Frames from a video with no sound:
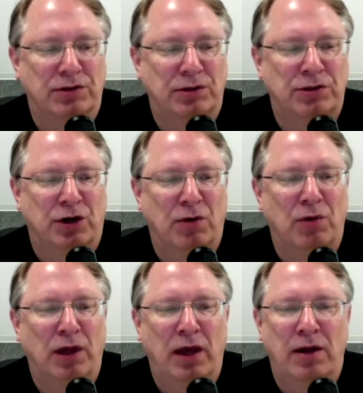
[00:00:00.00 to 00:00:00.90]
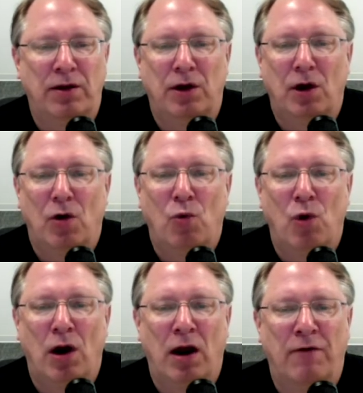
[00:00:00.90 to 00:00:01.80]
The chart will end
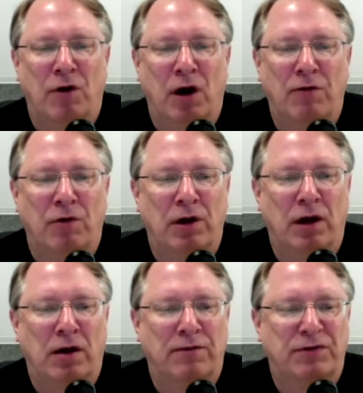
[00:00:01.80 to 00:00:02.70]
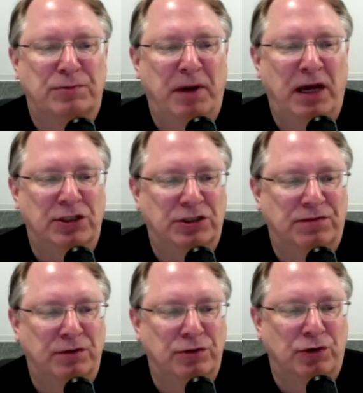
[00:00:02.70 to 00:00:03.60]
wherever I run out of space
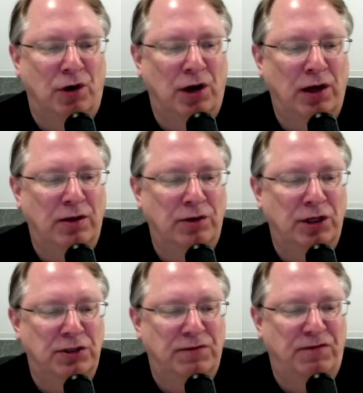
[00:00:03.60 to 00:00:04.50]
for drawing these